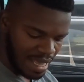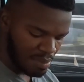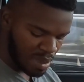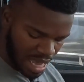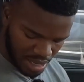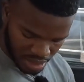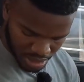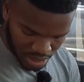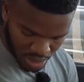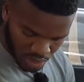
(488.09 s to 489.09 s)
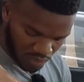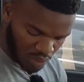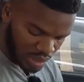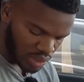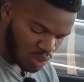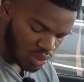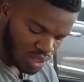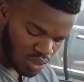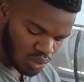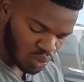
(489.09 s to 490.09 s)
and padded it does reveal a
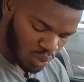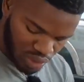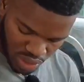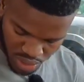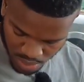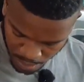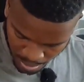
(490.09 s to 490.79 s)
two-tier storage here